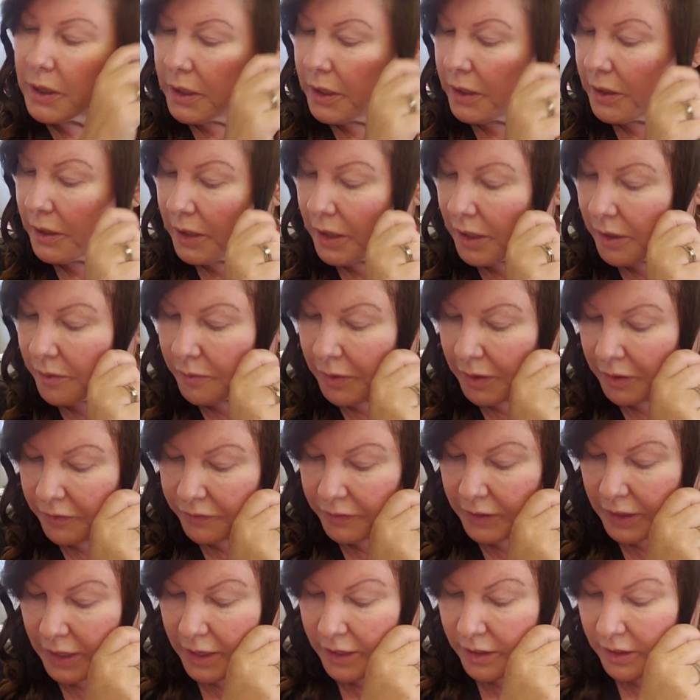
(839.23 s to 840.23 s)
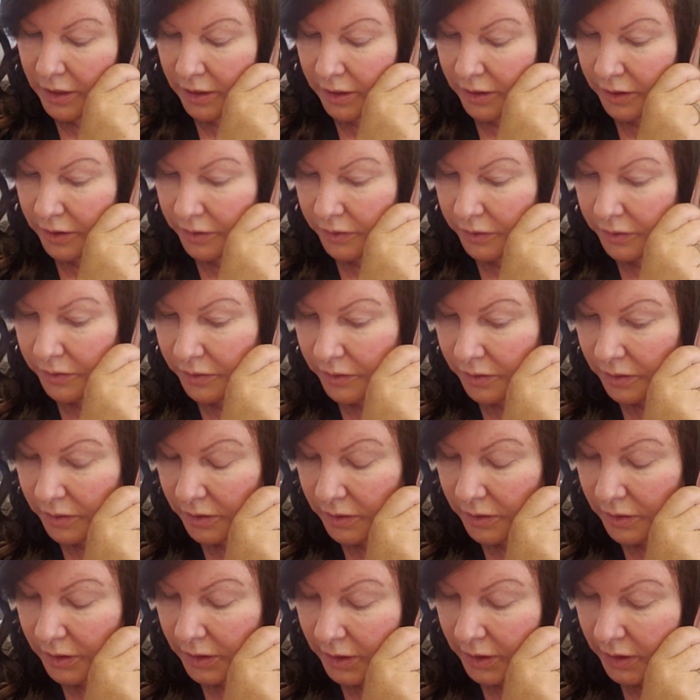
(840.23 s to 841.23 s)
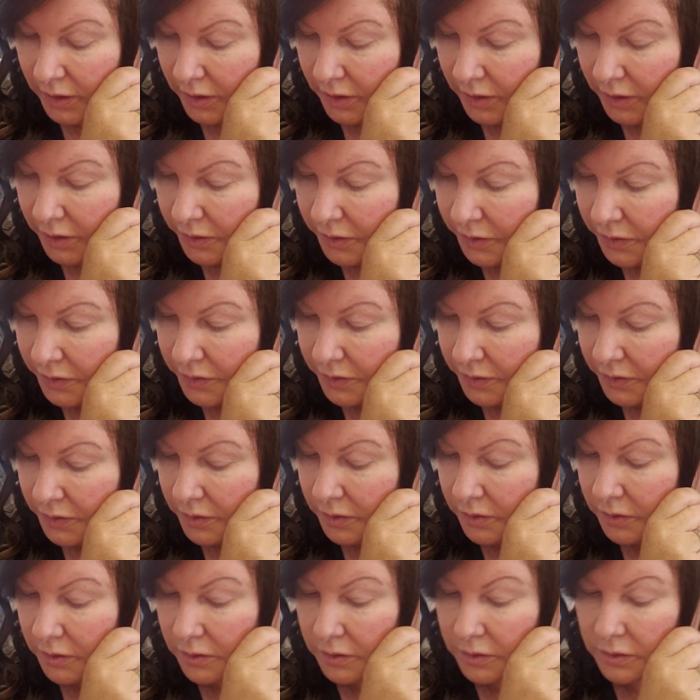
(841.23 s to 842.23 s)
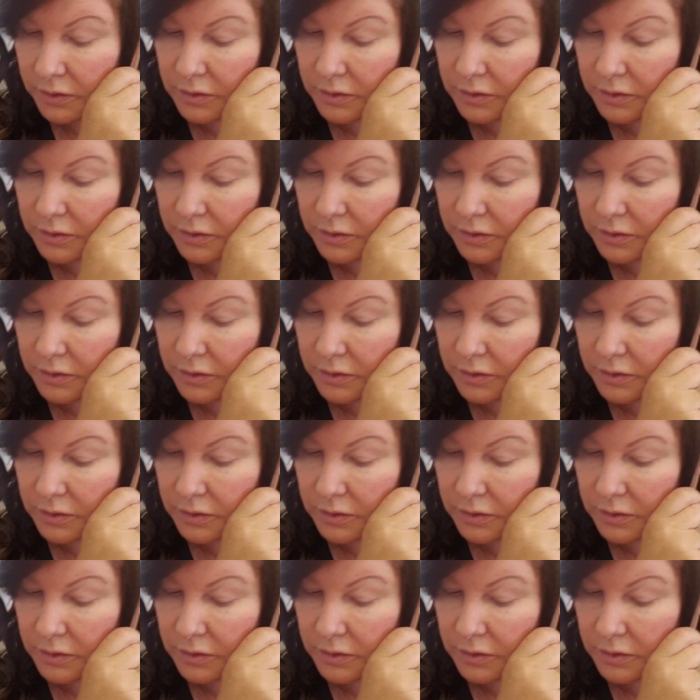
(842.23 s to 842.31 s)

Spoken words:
And my flat iron is,